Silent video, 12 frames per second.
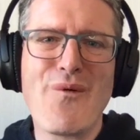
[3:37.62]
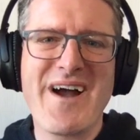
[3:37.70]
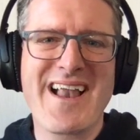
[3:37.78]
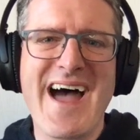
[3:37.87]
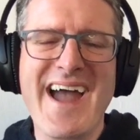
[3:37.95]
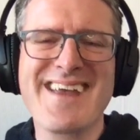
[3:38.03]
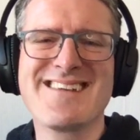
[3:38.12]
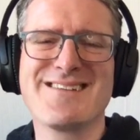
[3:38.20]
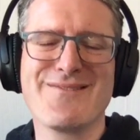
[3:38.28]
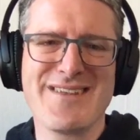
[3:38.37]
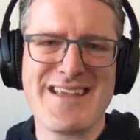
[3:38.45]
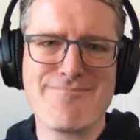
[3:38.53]
while
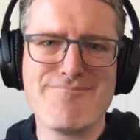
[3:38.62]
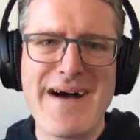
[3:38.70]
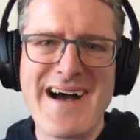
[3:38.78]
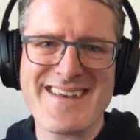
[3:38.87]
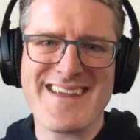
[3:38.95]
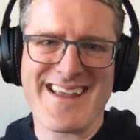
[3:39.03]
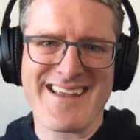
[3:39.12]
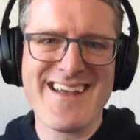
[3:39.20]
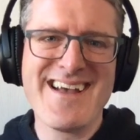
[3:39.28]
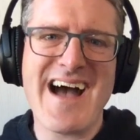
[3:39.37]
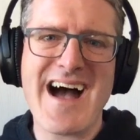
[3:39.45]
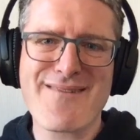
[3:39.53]
actively banning
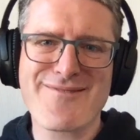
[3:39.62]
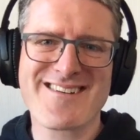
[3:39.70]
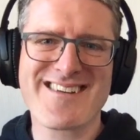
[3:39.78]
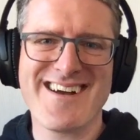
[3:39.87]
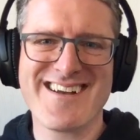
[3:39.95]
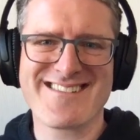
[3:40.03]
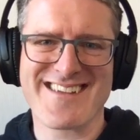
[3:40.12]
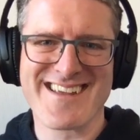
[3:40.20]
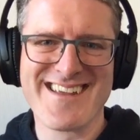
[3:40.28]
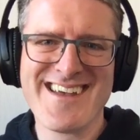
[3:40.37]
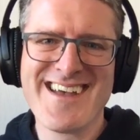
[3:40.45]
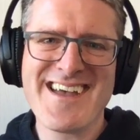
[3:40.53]
advertising
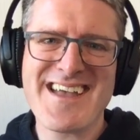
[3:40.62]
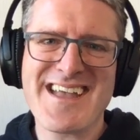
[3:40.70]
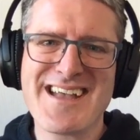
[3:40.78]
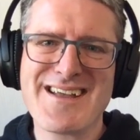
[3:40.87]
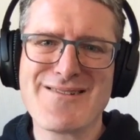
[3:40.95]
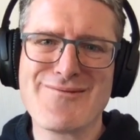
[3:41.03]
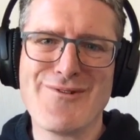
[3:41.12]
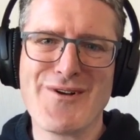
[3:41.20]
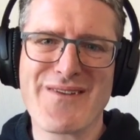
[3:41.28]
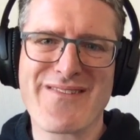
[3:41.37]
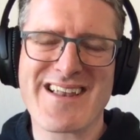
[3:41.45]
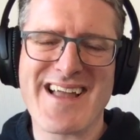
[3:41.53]
in
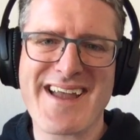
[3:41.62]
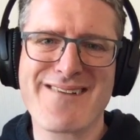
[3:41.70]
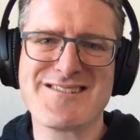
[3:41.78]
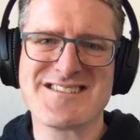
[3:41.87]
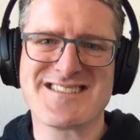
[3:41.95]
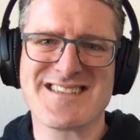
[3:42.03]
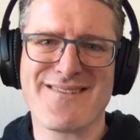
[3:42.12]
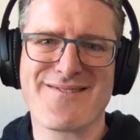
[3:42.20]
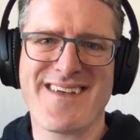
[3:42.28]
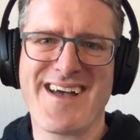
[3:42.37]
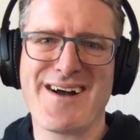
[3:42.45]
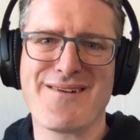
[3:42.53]
one of the languages of
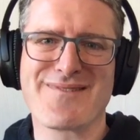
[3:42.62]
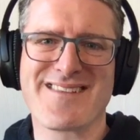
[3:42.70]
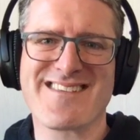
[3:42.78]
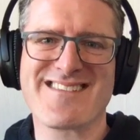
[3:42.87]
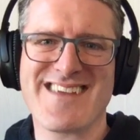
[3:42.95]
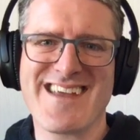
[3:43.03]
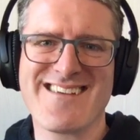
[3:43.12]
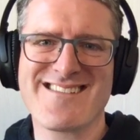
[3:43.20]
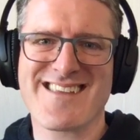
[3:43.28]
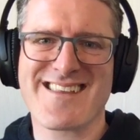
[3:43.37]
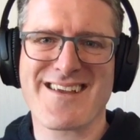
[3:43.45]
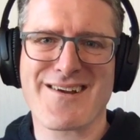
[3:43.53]
the
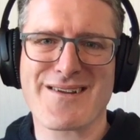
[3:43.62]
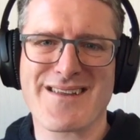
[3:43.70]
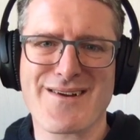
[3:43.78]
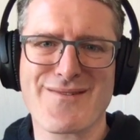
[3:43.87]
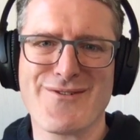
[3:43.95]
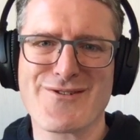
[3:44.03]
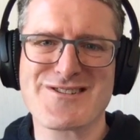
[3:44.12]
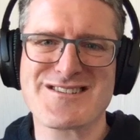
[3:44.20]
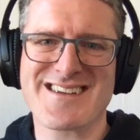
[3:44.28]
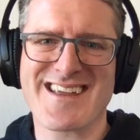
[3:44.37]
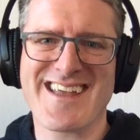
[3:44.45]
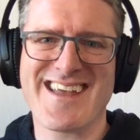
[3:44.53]
state that they're
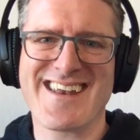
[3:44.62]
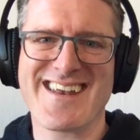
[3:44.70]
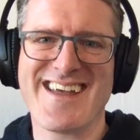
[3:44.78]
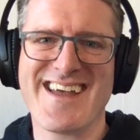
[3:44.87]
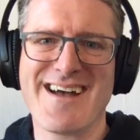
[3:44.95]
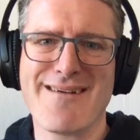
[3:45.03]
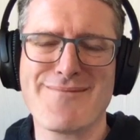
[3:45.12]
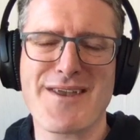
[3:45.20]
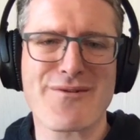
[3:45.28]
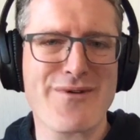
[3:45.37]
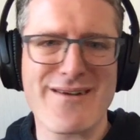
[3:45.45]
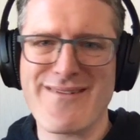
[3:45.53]
functioning in. I'm
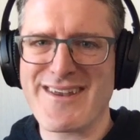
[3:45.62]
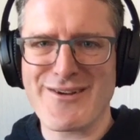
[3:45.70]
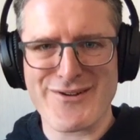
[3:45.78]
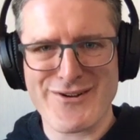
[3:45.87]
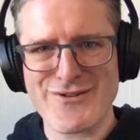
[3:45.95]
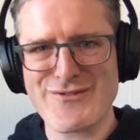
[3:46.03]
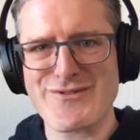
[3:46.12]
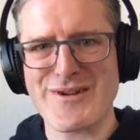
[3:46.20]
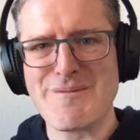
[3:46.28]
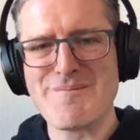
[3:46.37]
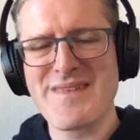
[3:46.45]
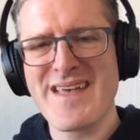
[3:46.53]
not aware of any other
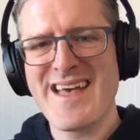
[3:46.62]
country